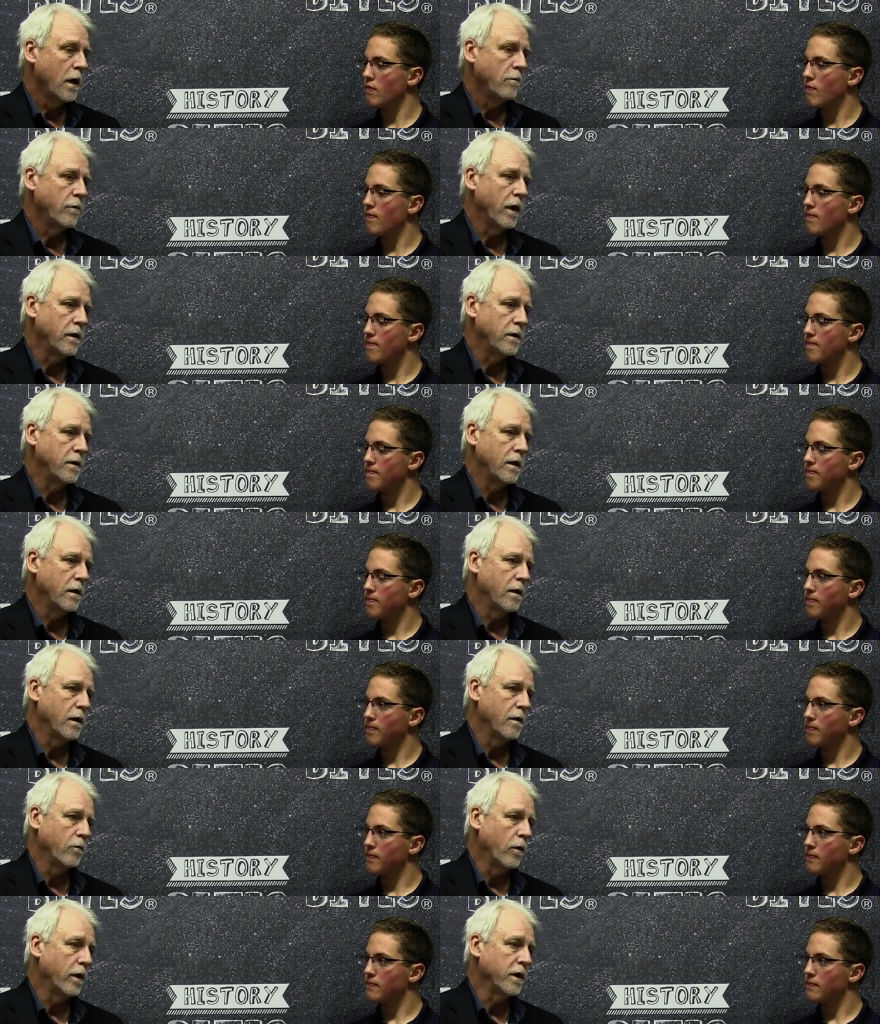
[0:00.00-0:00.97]
Speaker 1: but uh,
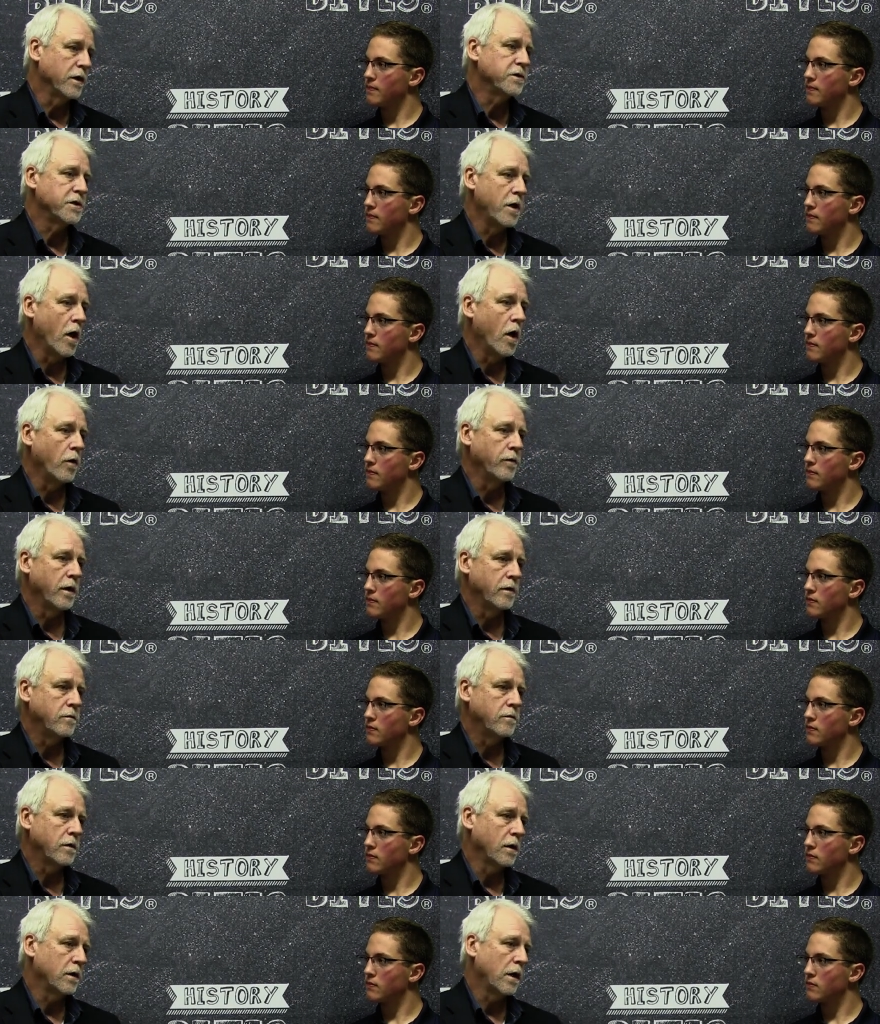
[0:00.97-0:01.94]
what is known
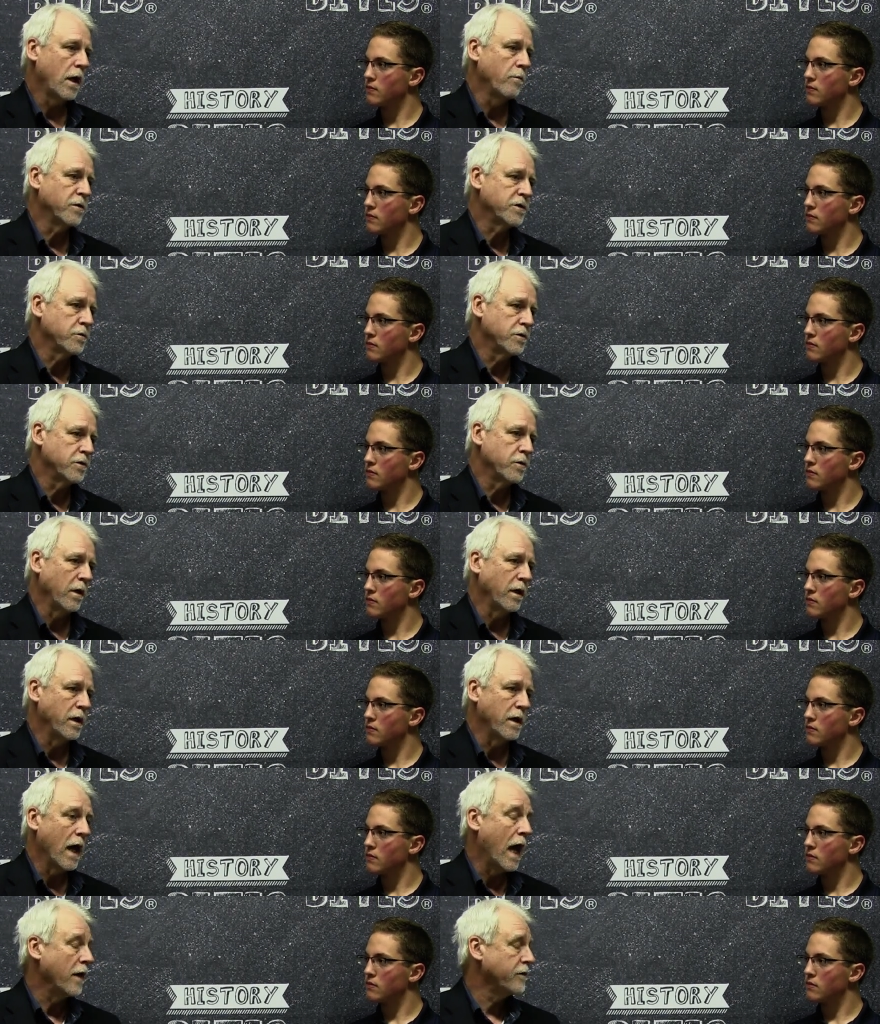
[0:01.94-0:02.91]
that Columbus was really
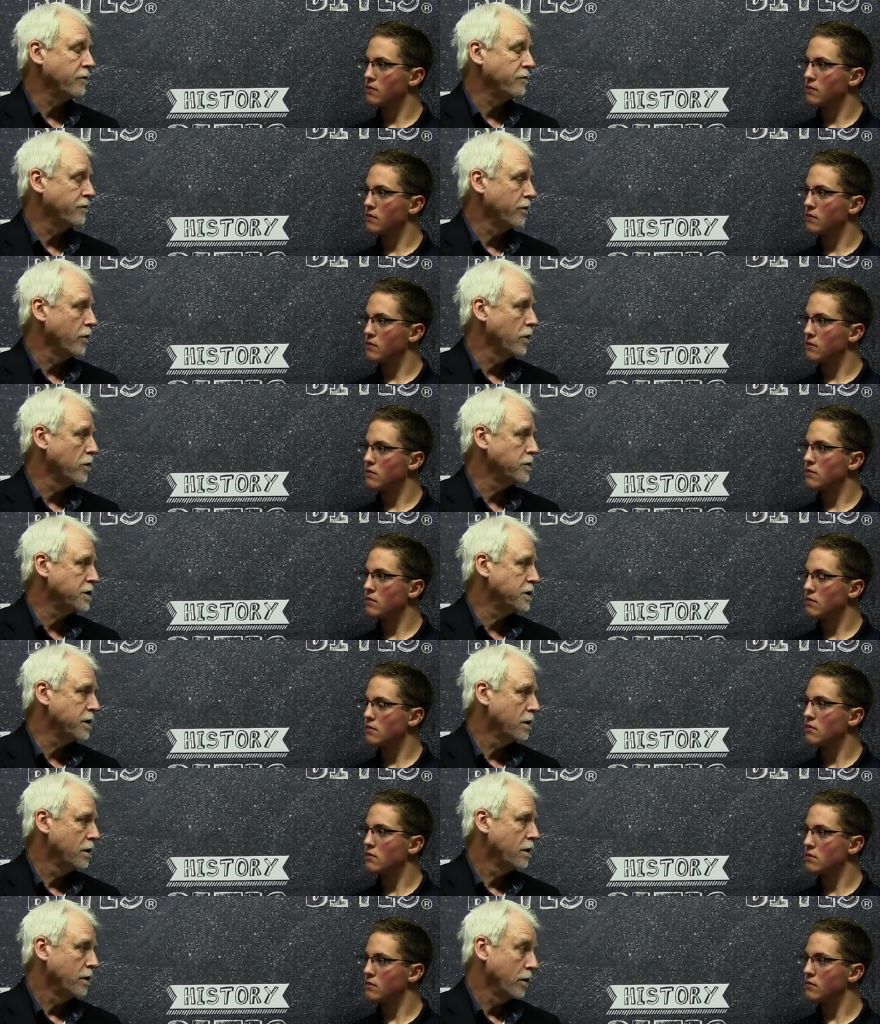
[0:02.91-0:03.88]
not the first
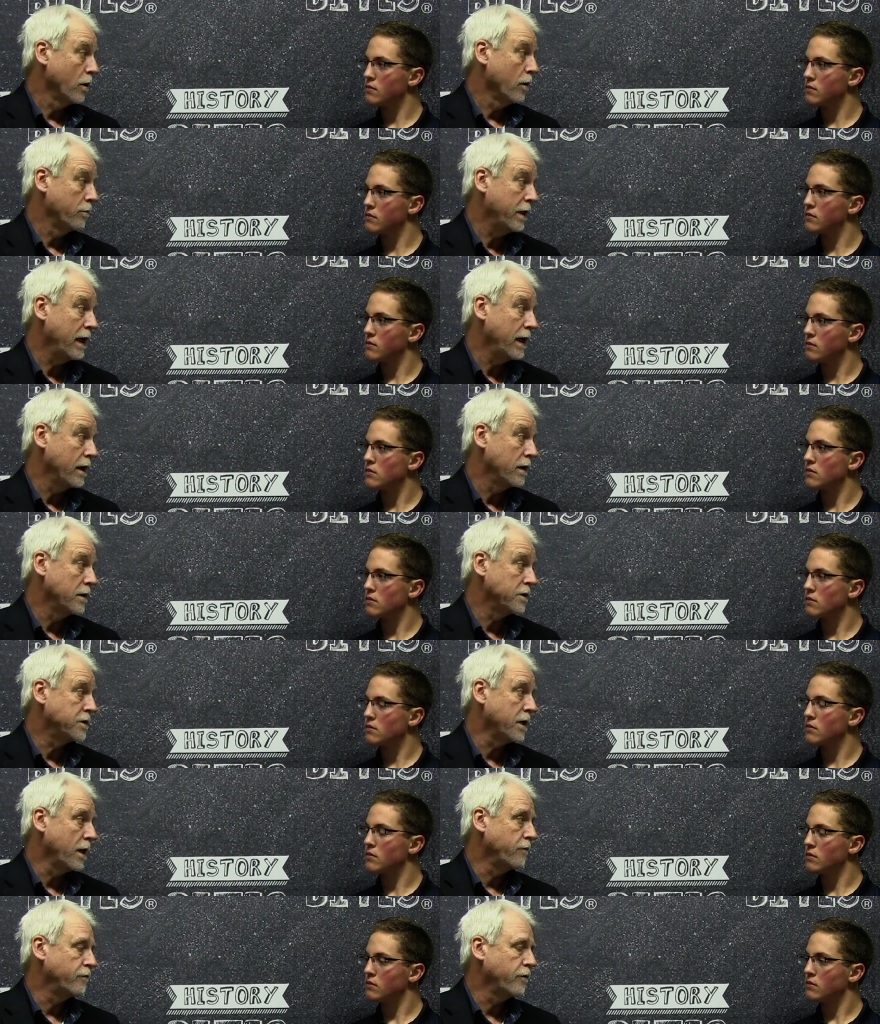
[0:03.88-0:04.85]
European to
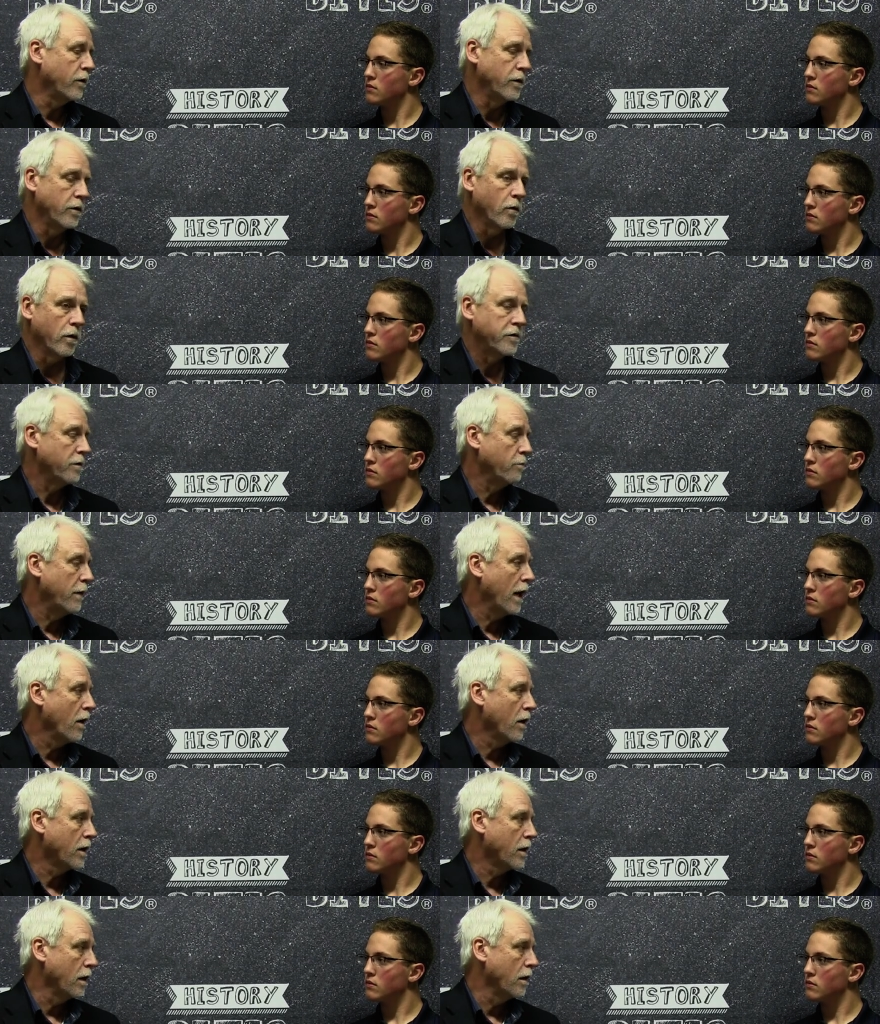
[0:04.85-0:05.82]
set foot in North
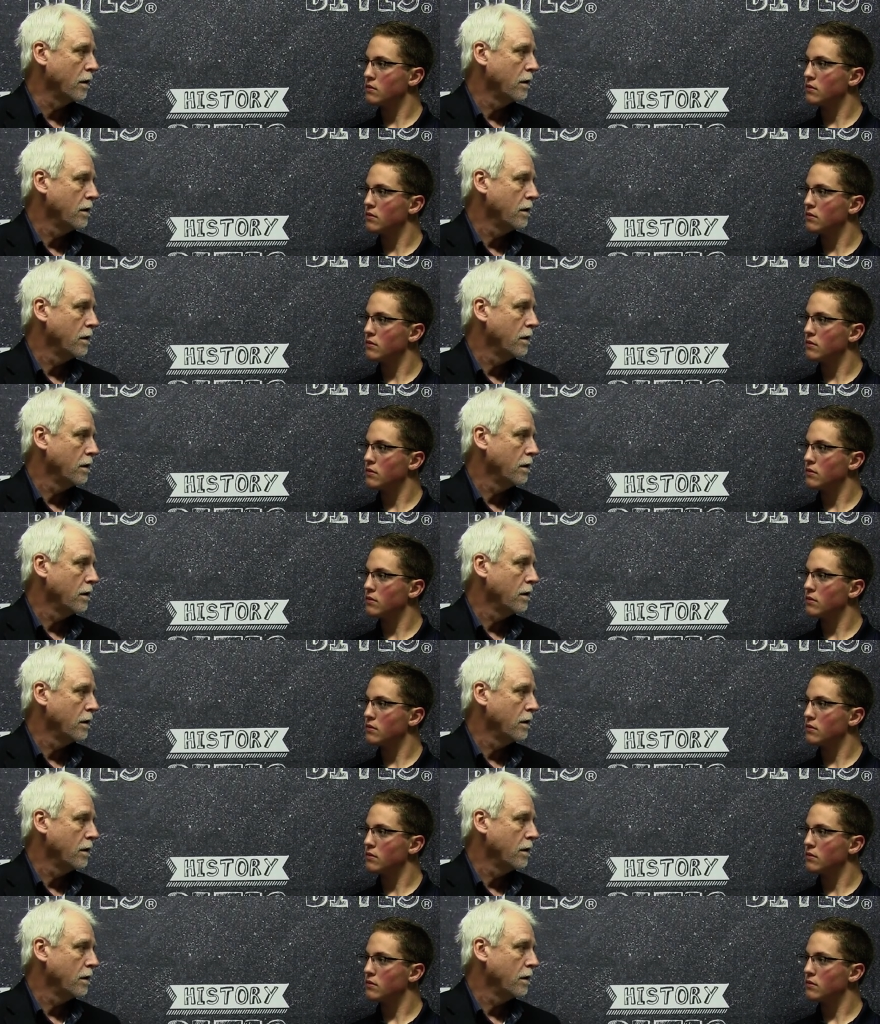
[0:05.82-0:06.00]
America.